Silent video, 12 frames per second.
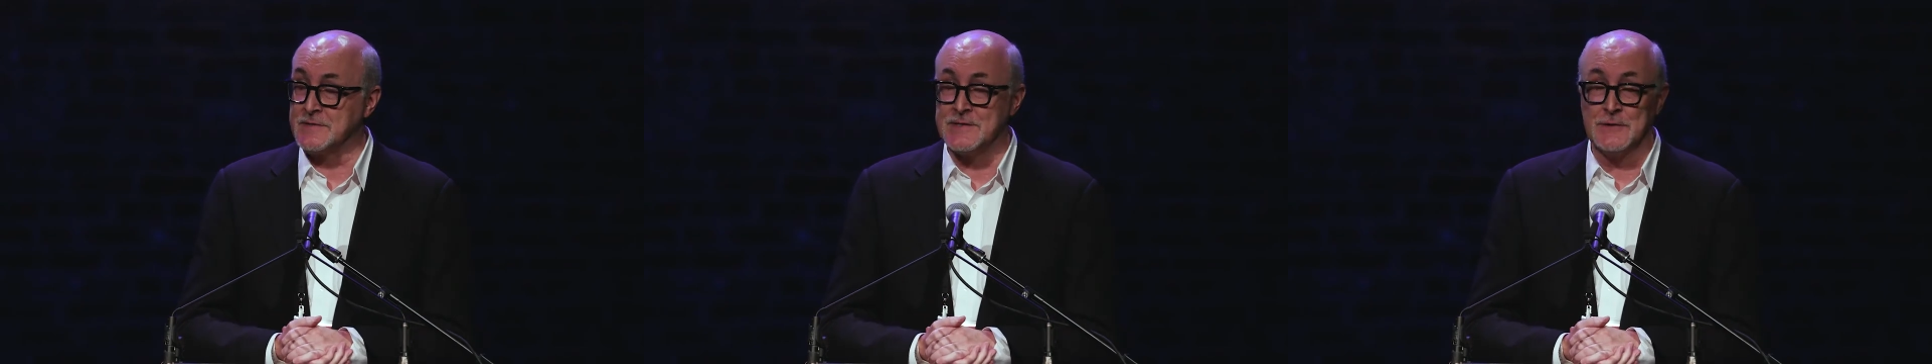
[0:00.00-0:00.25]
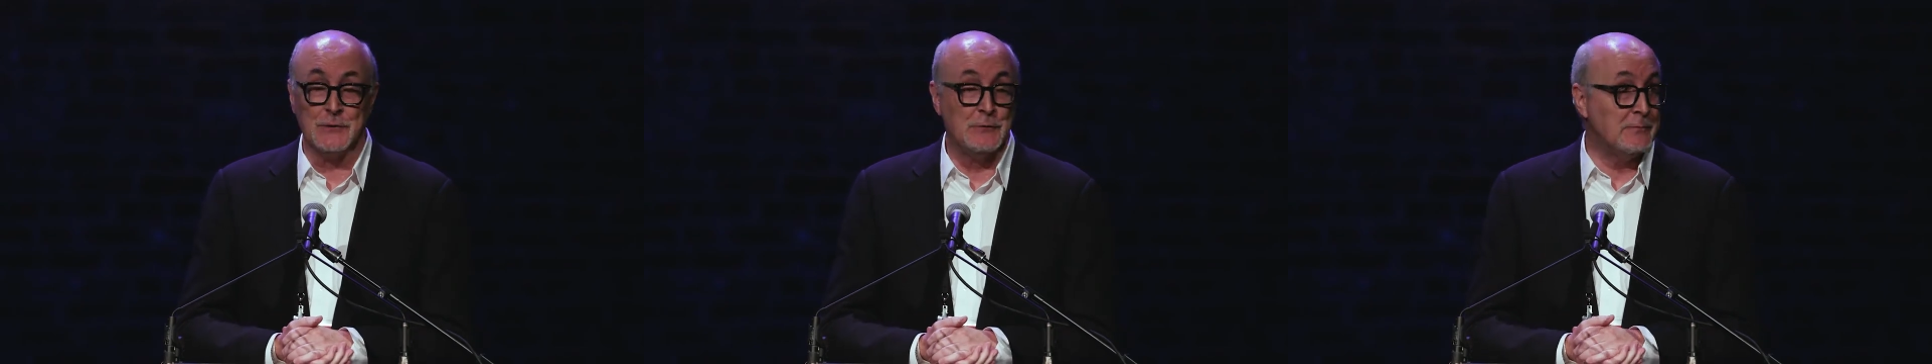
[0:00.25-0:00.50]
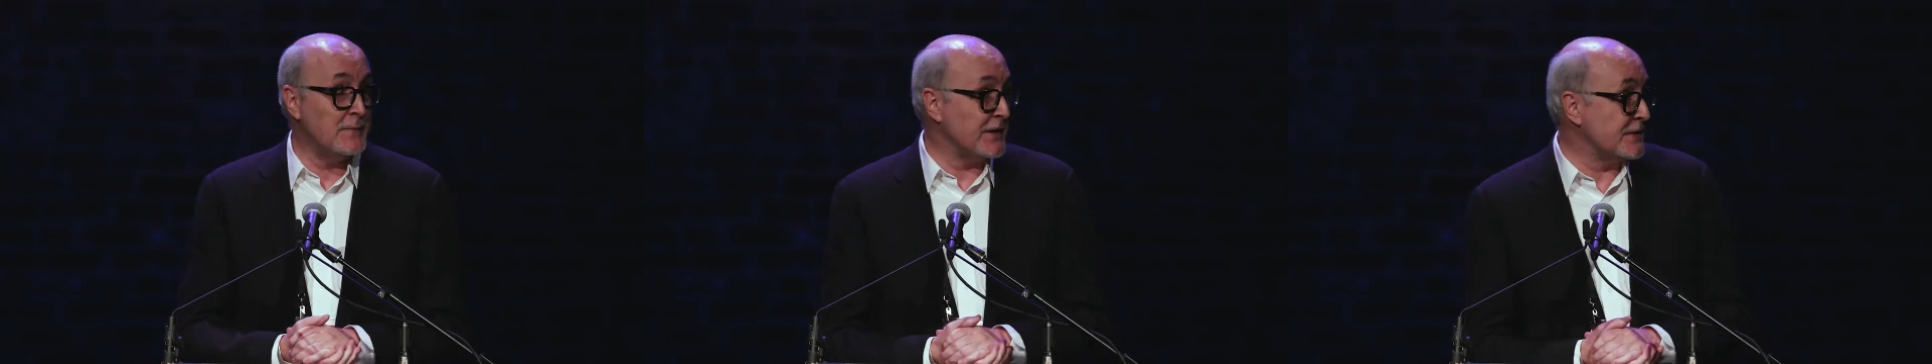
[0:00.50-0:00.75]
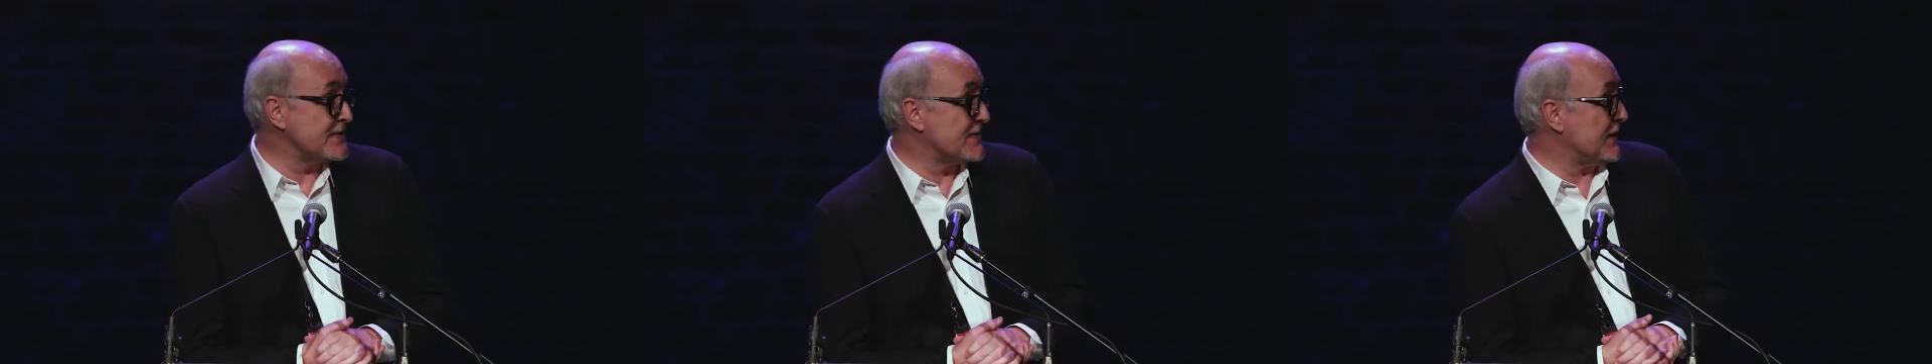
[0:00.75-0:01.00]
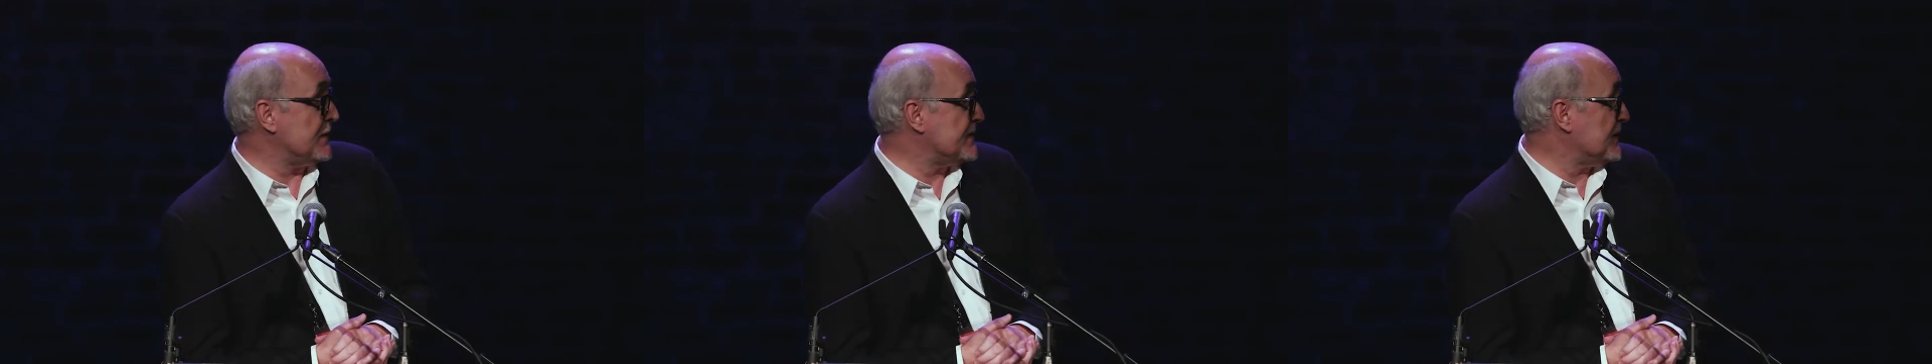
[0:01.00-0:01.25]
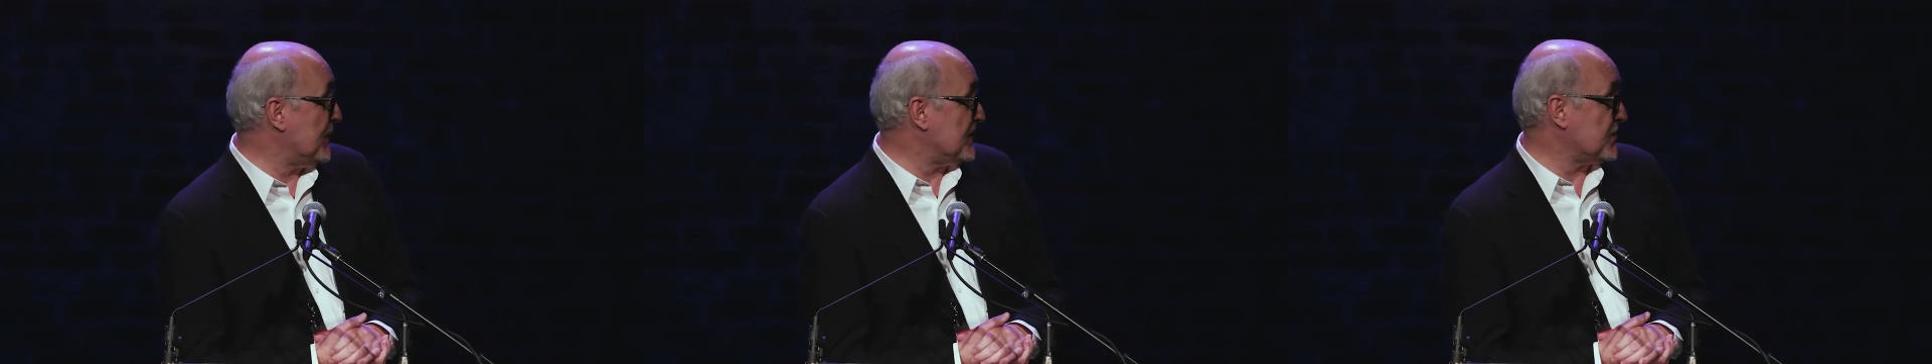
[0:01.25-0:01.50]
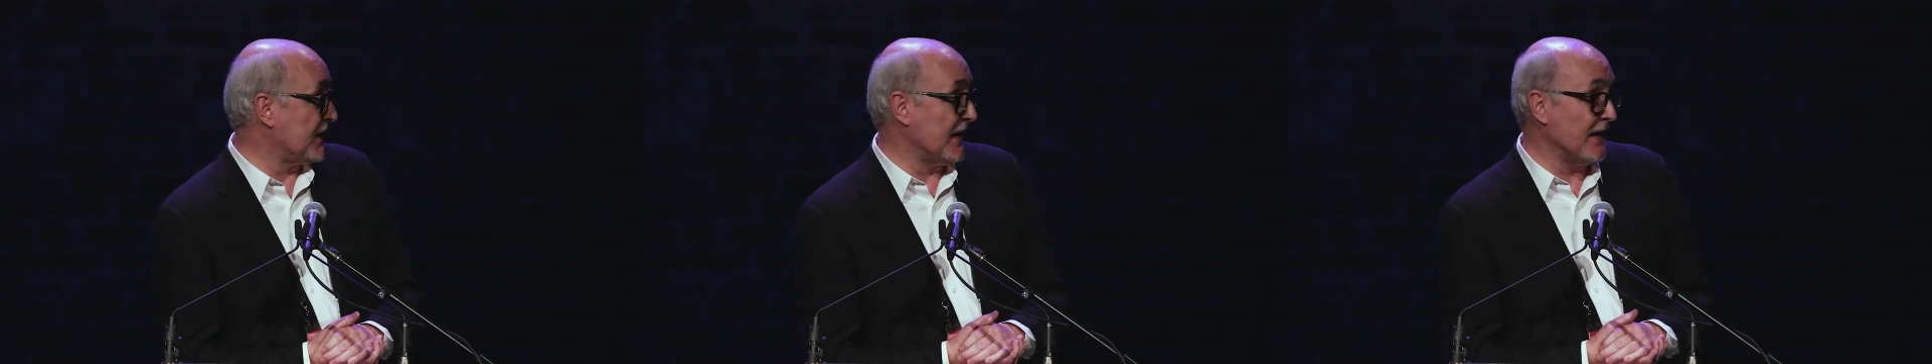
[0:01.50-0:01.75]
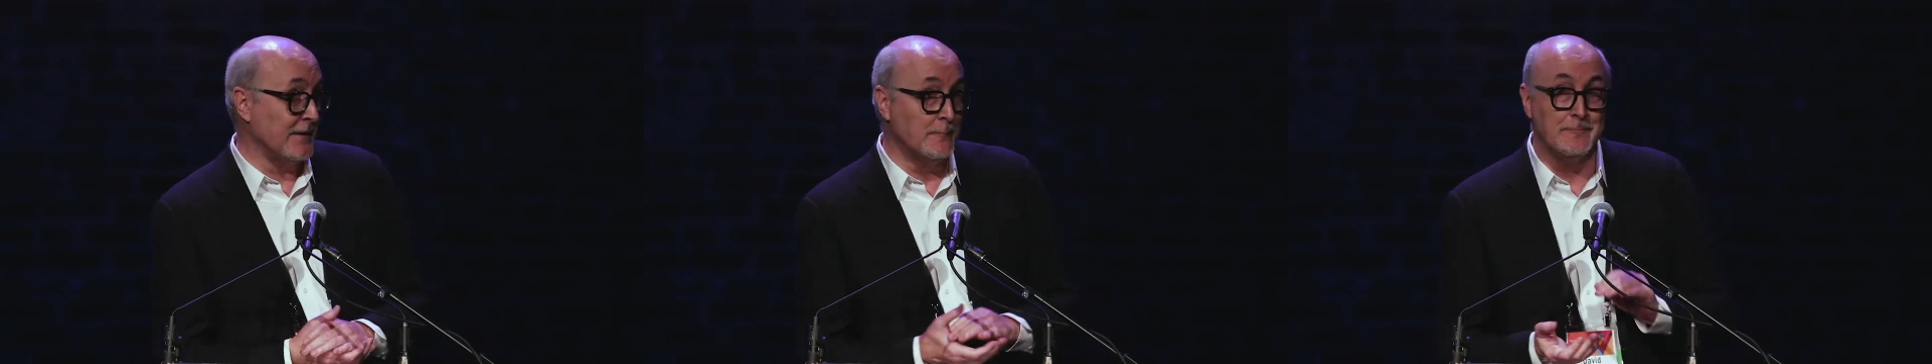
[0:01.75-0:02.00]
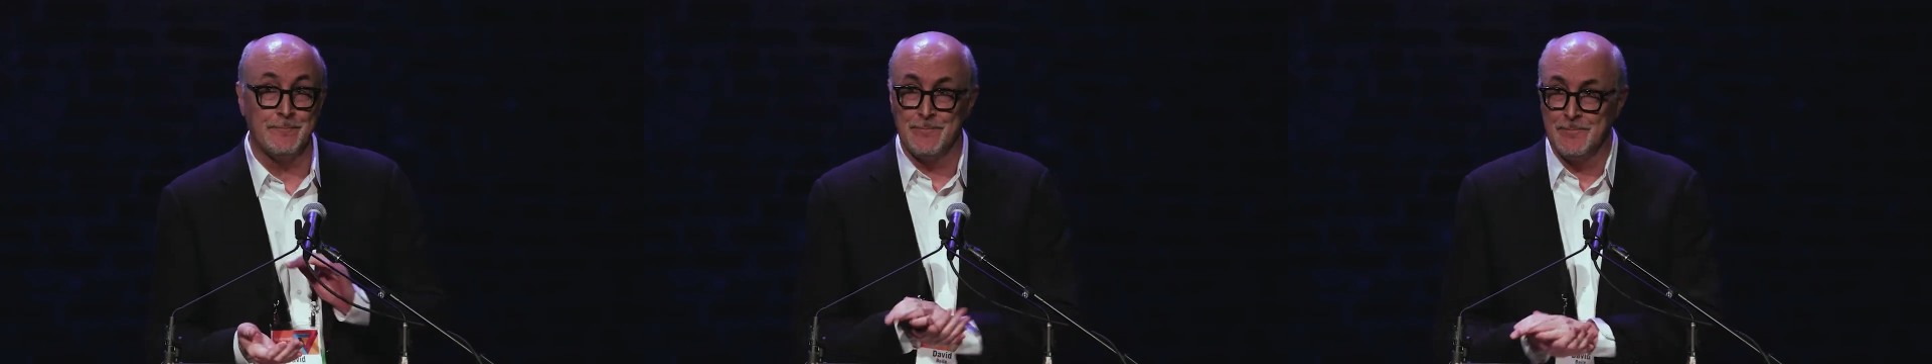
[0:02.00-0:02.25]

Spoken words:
So, Magus, thank you so much again.